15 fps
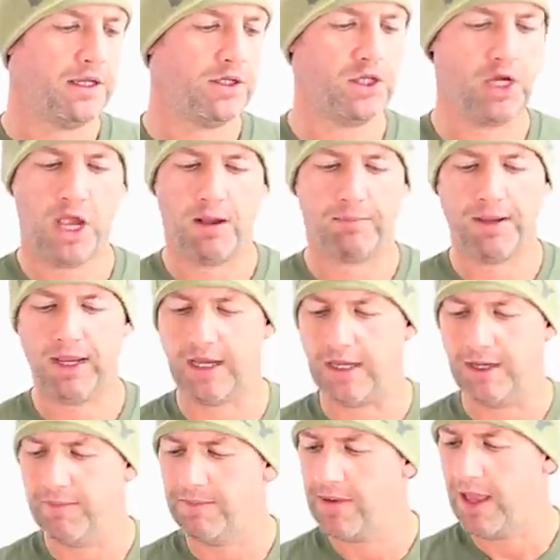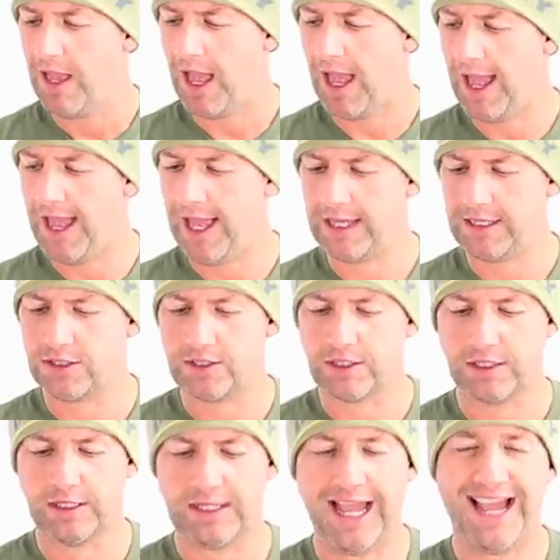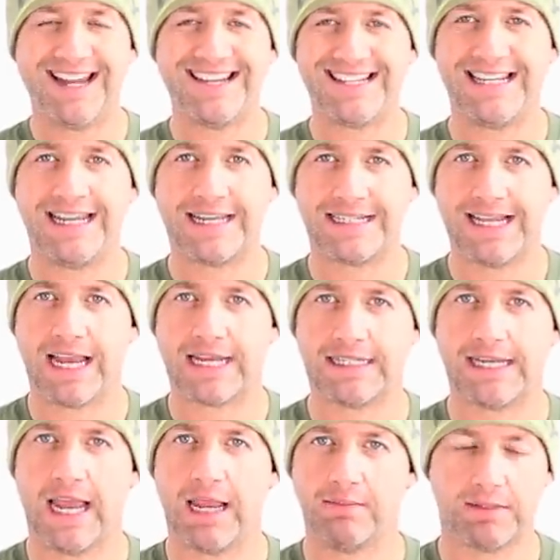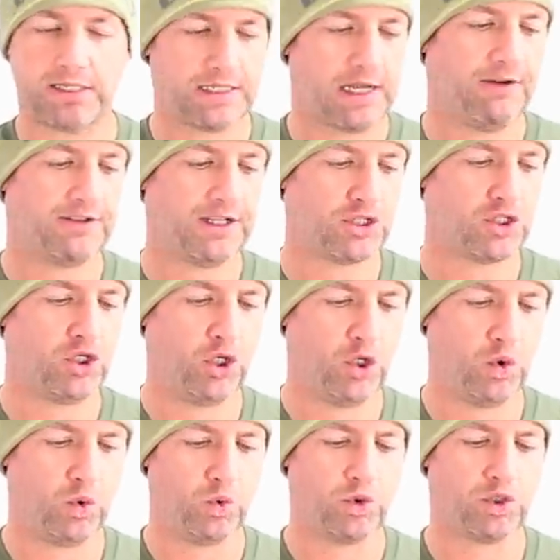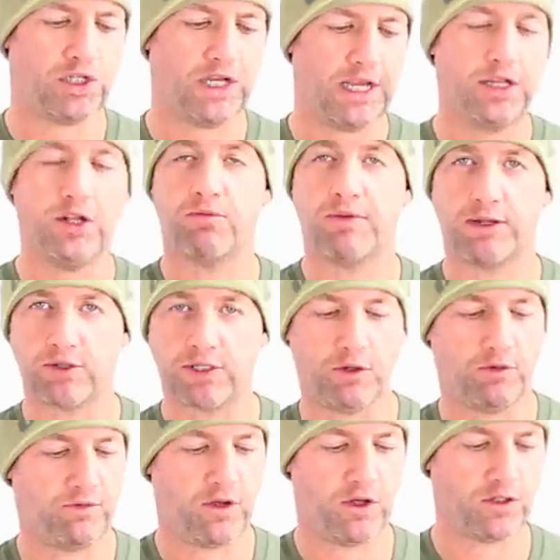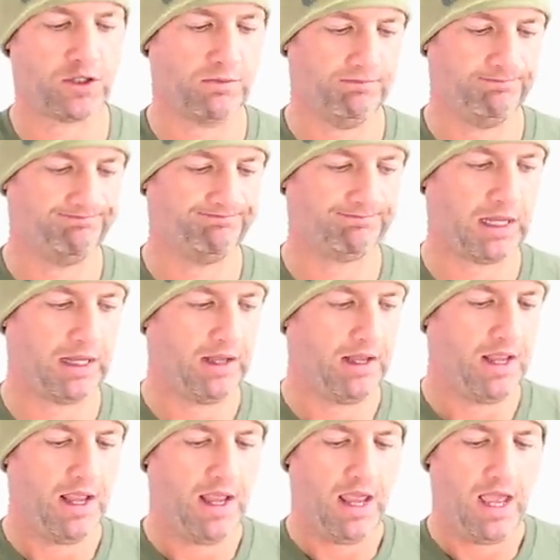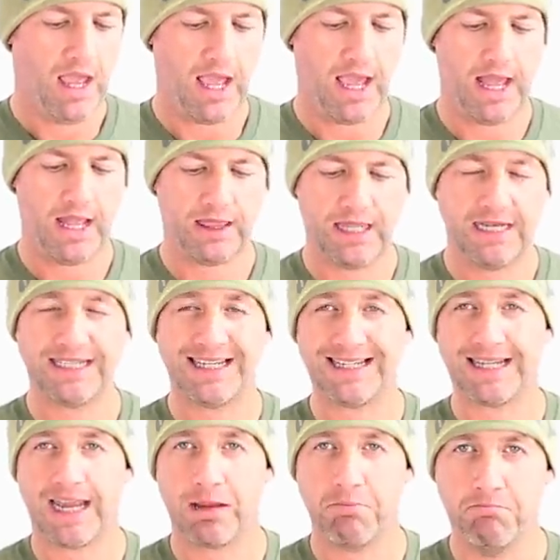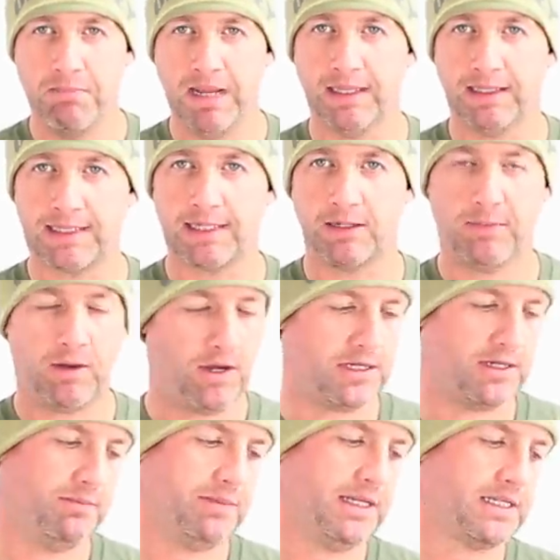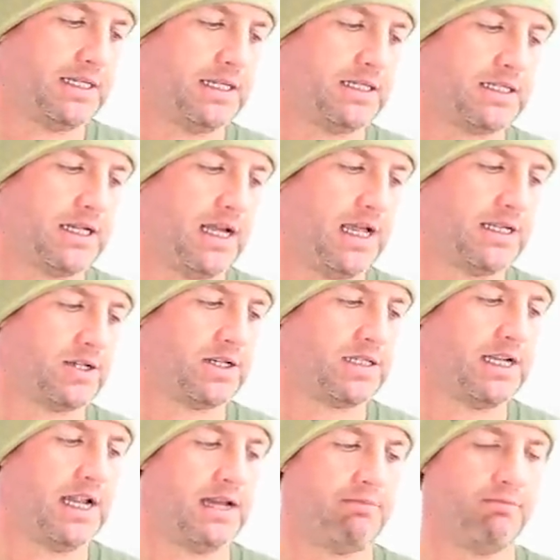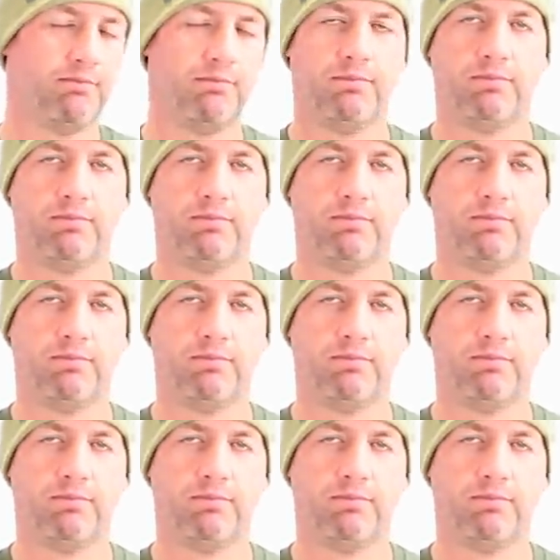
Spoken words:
GRP, and that is the exact same stuff that's used in the real steel version. And this is a milsim item. This is, as I said,